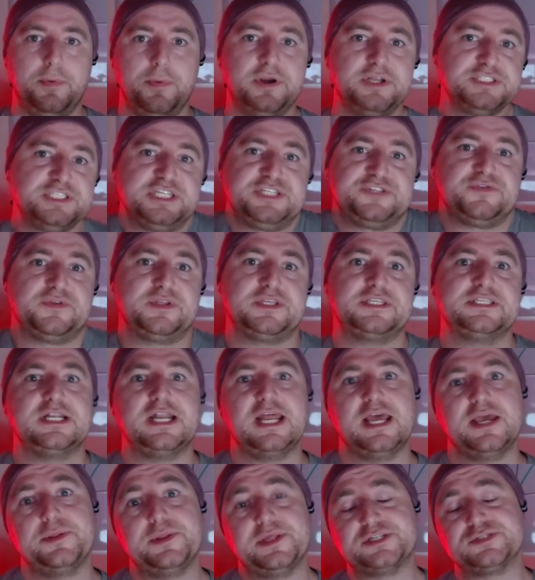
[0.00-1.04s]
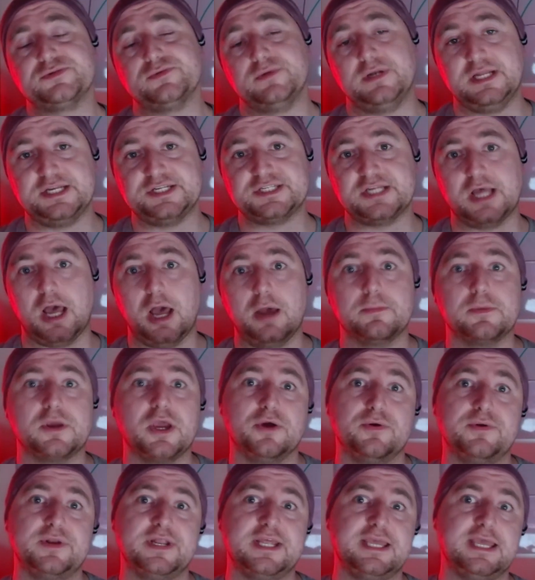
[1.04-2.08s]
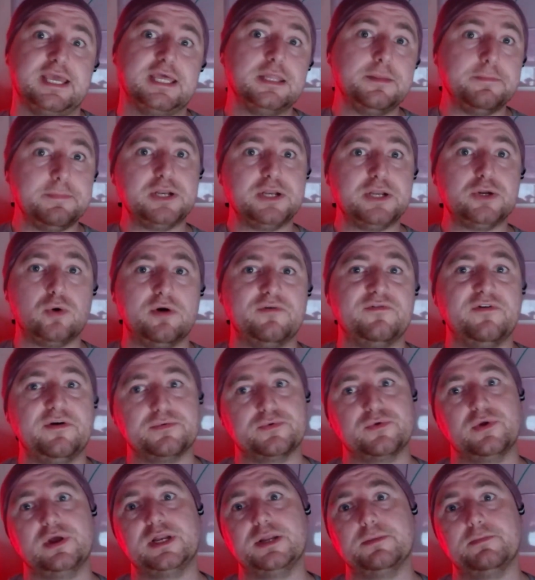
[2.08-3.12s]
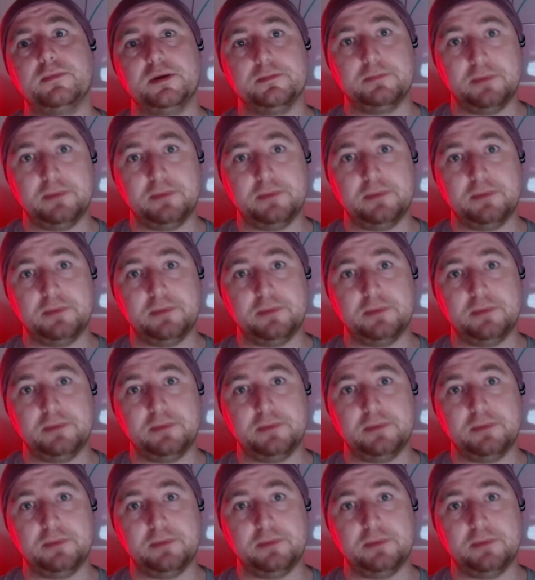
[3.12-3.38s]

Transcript: Apologies for the delay in this release. I'm currently in the middle of upgrading my